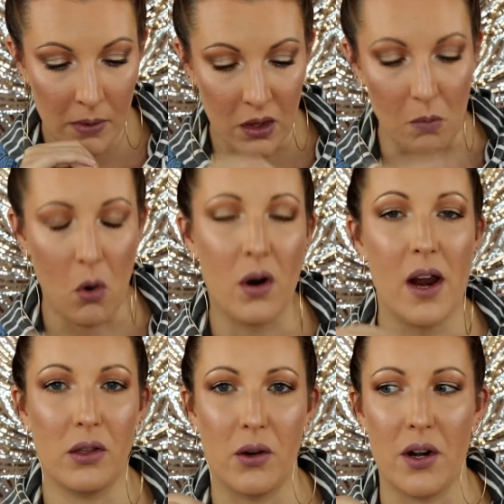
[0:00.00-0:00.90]
The more
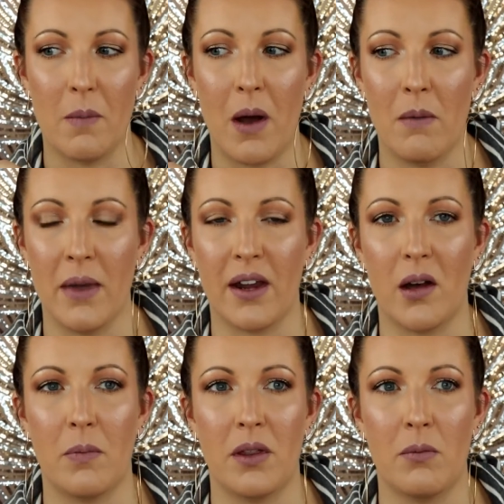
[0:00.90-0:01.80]
I learn about
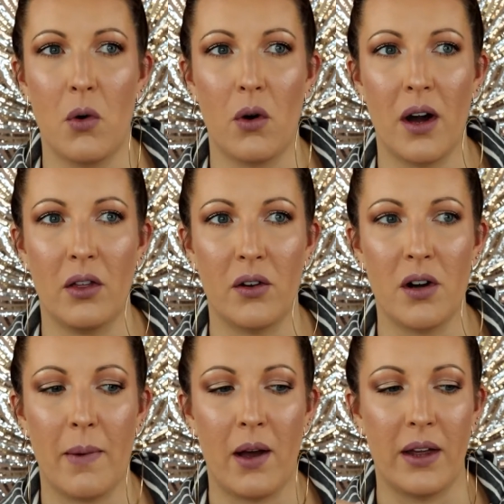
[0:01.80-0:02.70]
makeup and the more I learn
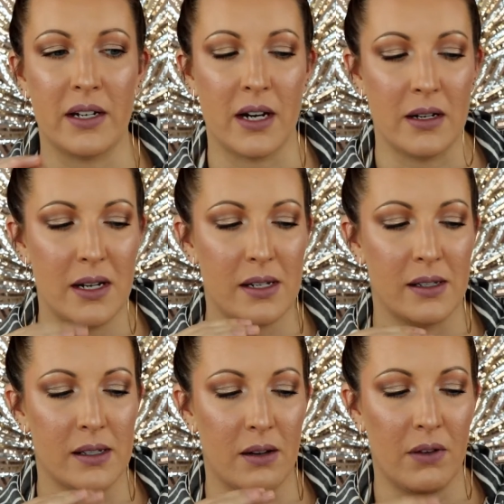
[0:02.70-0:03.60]
about like techniques
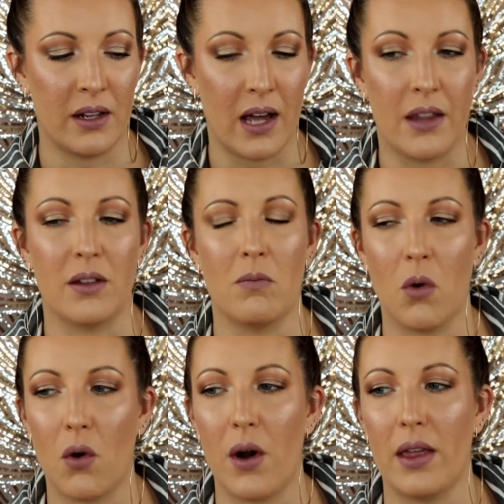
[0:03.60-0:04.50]
and stuff like that, the
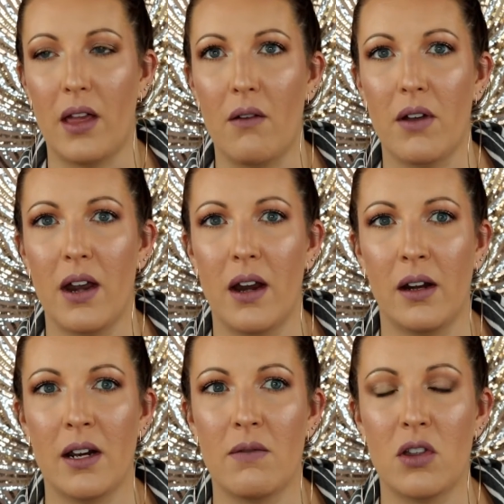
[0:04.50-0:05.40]
more I love it. And
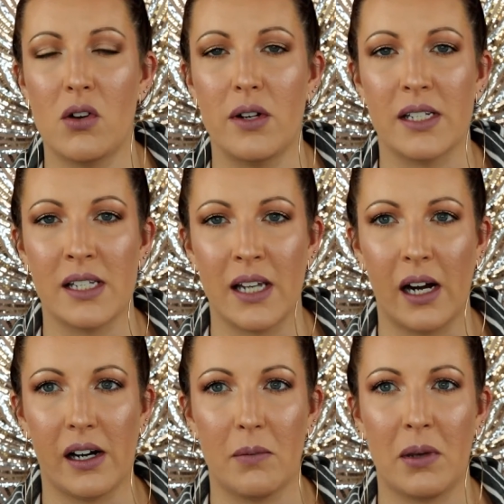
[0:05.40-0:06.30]
even though it's
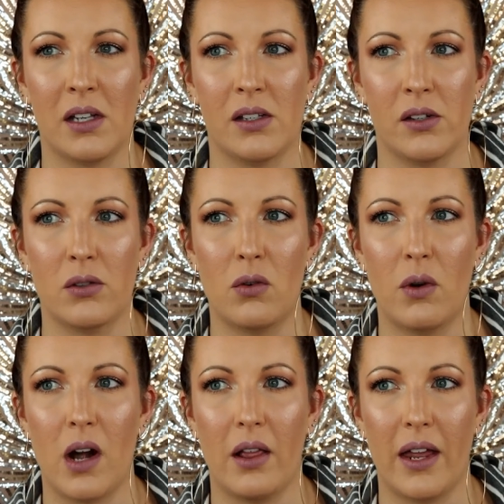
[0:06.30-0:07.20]
scary because you don't
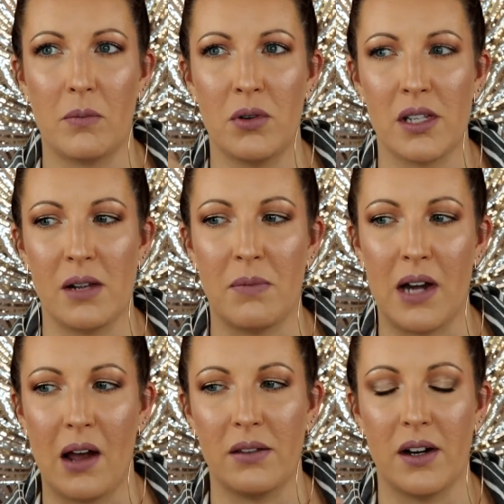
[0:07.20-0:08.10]
want to like put something
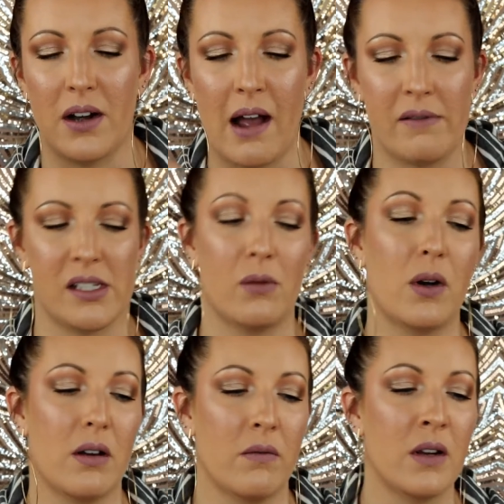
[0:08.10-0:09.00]
out there and have
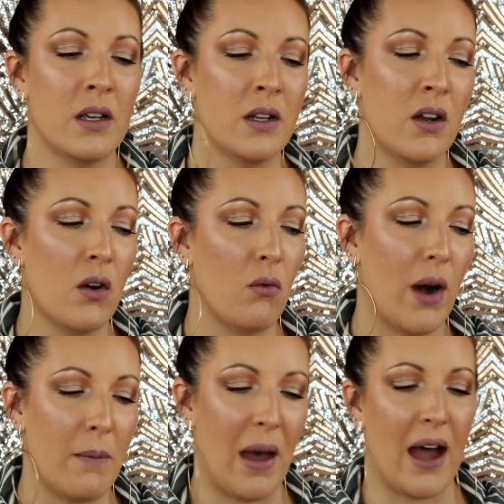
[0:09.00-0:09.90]
someone
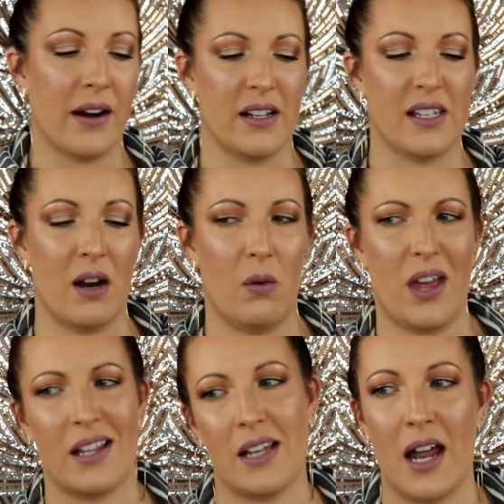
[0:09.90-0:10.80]
write back and say, well,
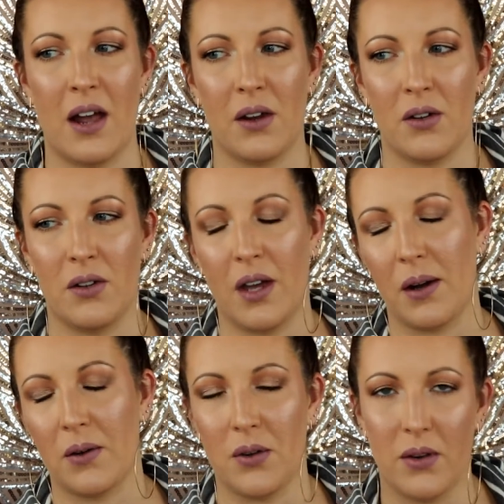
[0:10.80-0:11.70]
that's not how you do that,
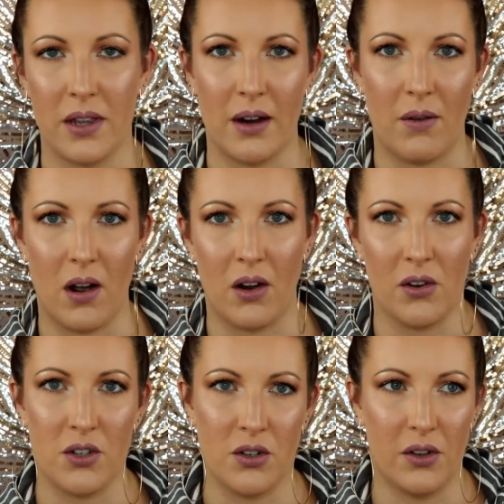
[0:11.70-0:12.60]
you're doing that wrong, you
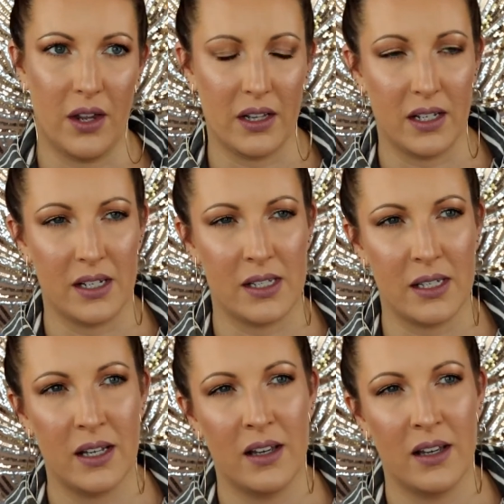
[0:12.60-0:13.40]
should do it like this.